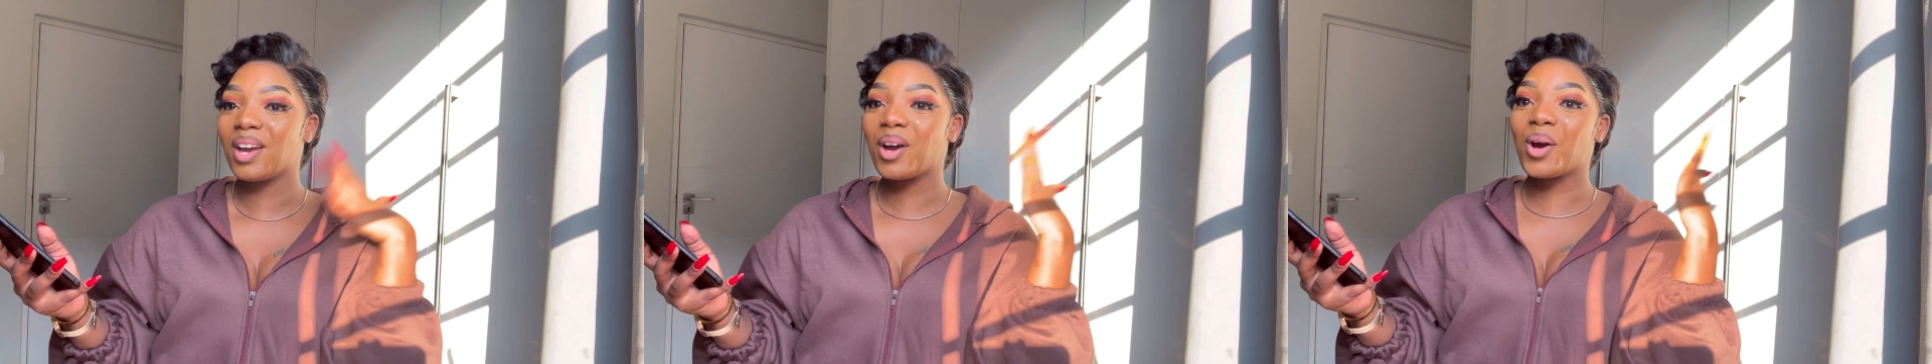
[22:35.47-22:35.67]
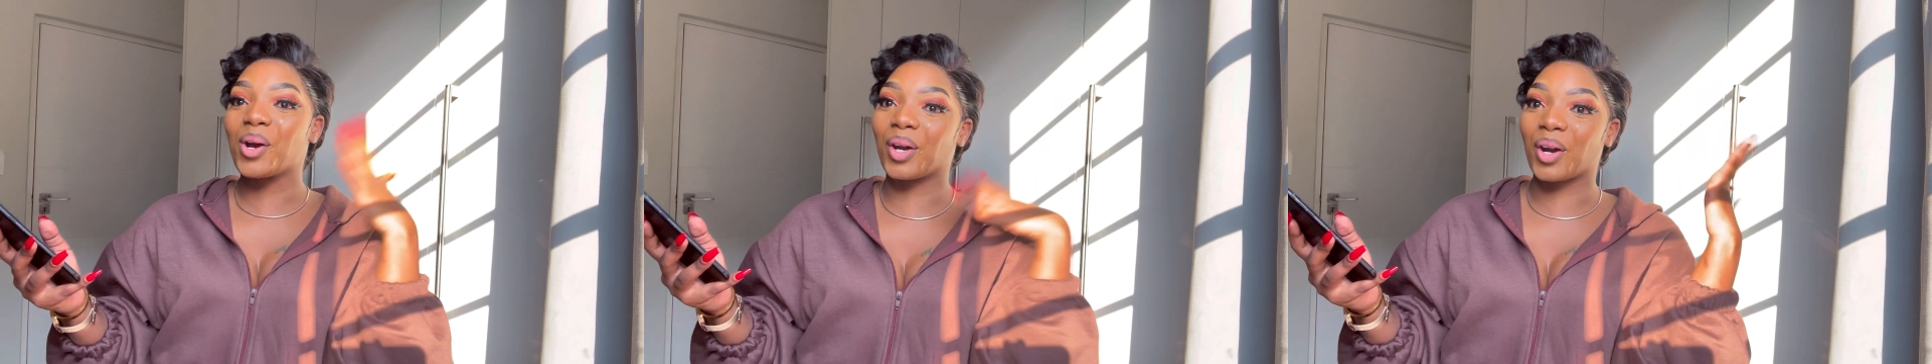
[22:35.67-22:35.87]

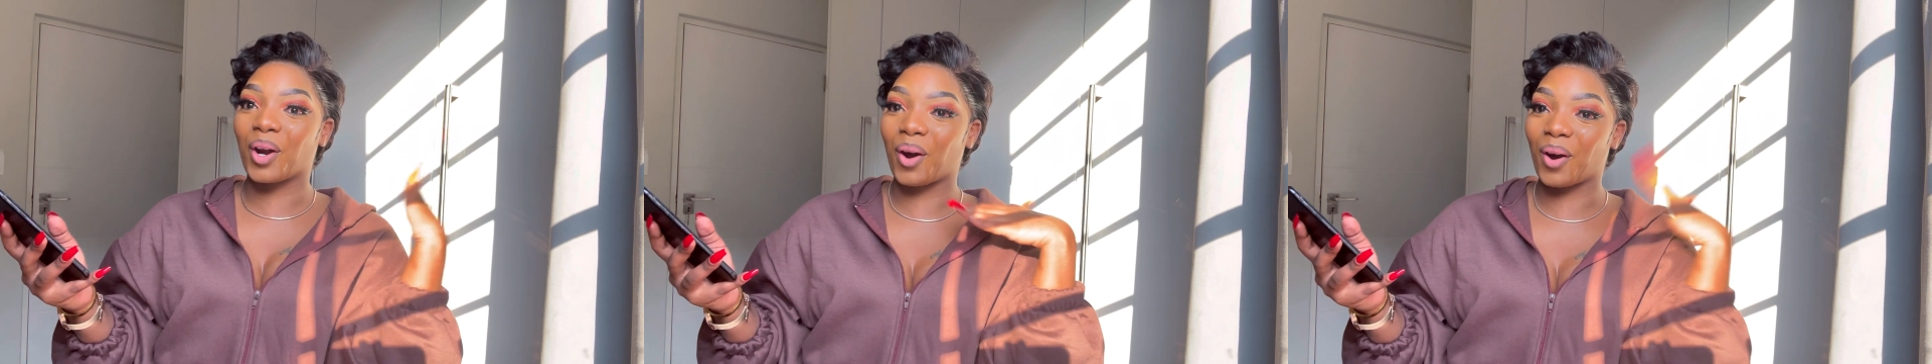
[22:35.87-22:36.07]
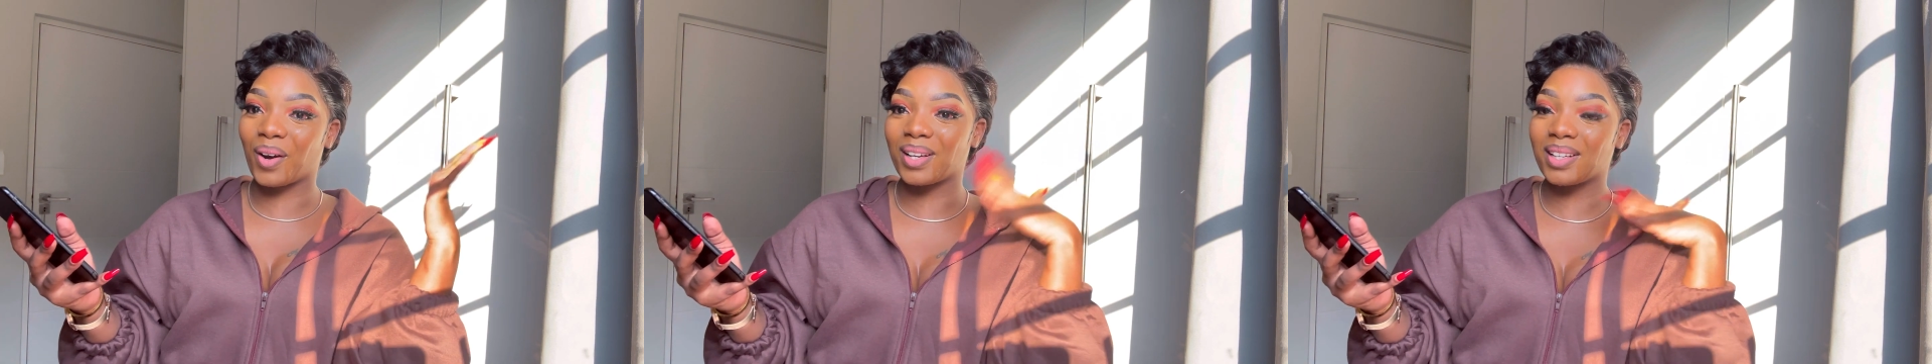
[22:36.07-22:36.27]
her
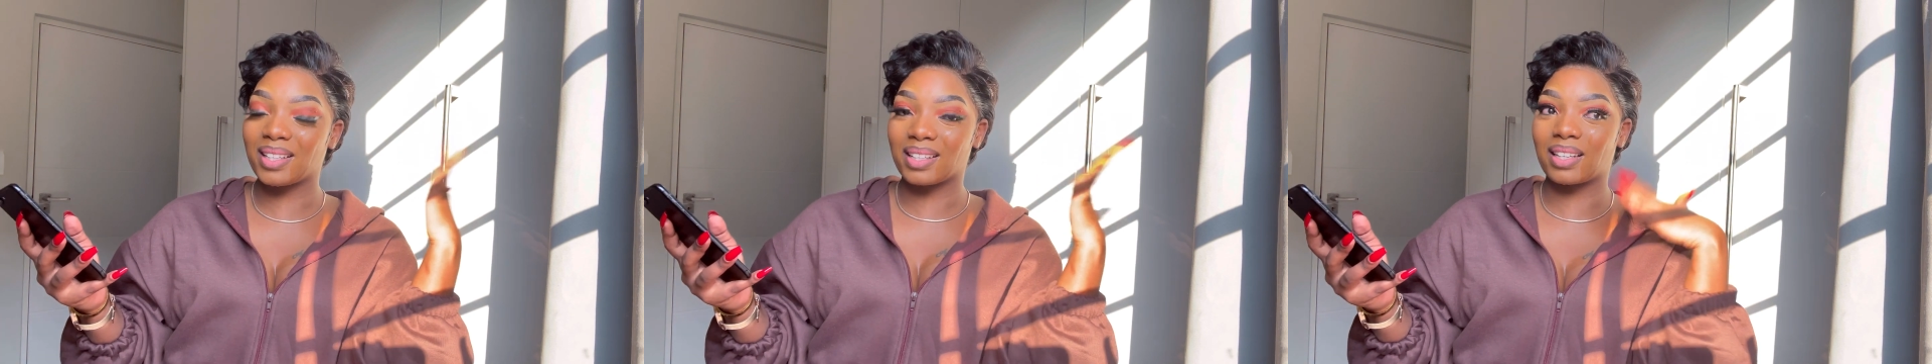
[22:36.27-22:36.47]
card